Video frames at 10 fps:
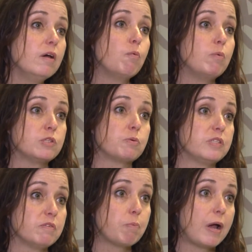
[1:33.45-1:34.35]
what
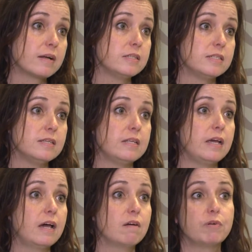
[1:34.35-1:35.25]
sorts of practices they
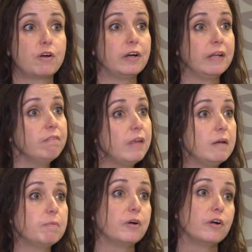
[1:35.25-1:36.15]
have regarding
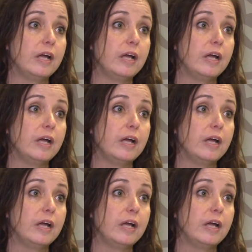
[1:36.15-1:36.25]
labor,